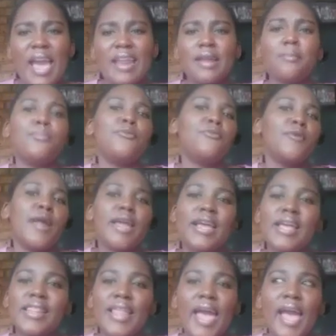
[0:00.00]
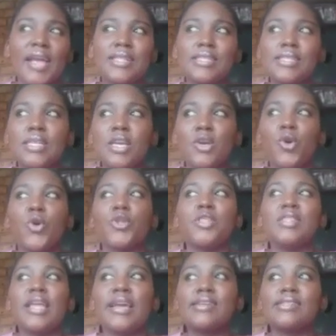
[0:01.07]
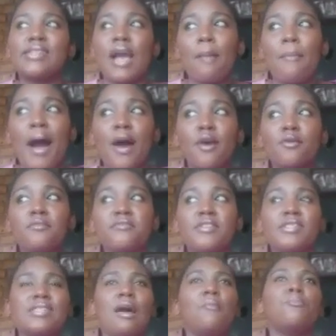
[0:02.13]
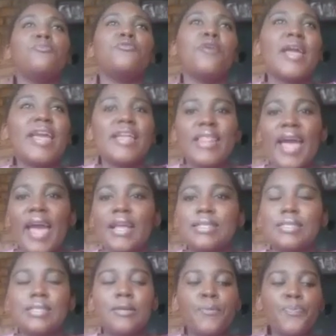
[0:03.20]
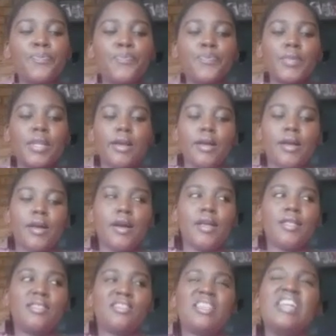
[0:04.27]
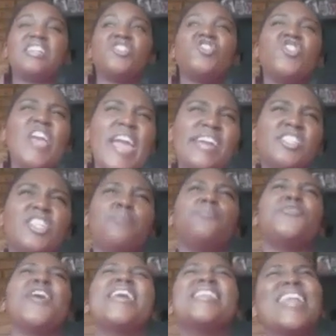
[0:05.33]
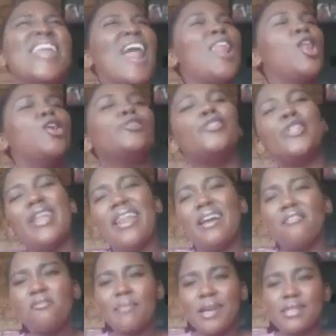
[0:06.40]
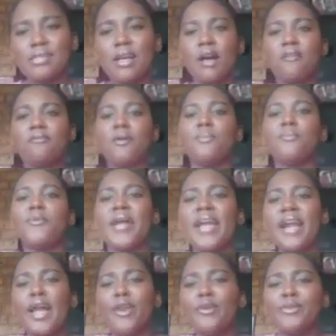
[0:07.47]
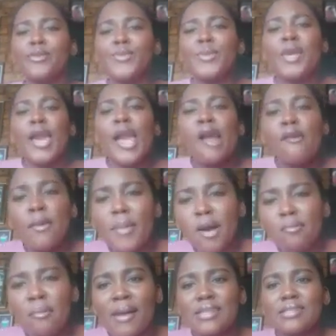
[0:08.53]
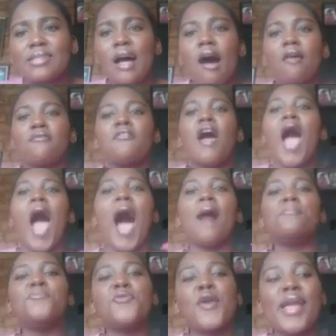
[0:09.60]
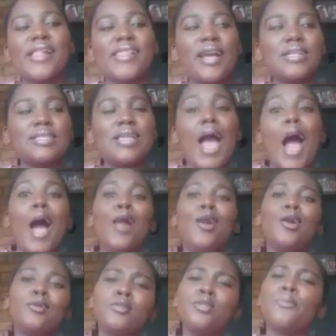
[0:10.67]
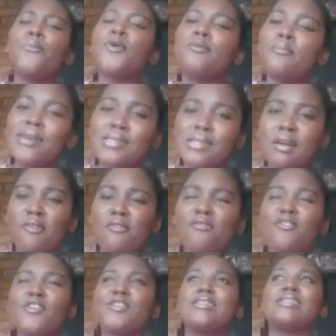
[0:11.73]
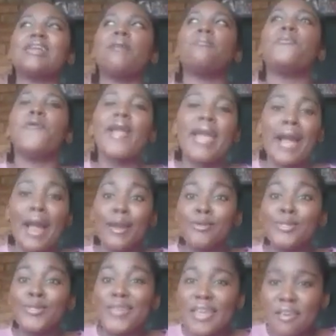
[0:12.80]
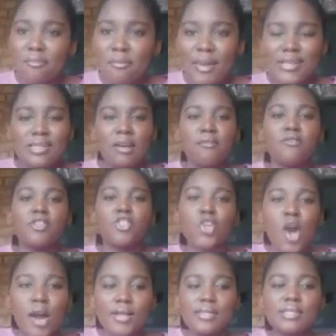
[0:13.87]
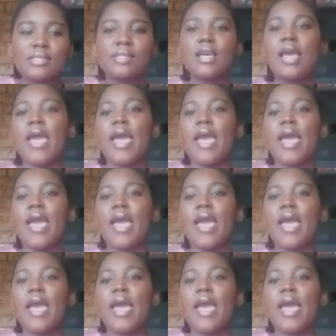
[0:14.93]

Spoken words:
and I'm praying that good things come out of it. I'm praying that things change. I'm praying that I learn to love myself. I'm praying I learn to care about myself. I'm praying that I learn to put myself first. I'm praying I learn to give myself a chance.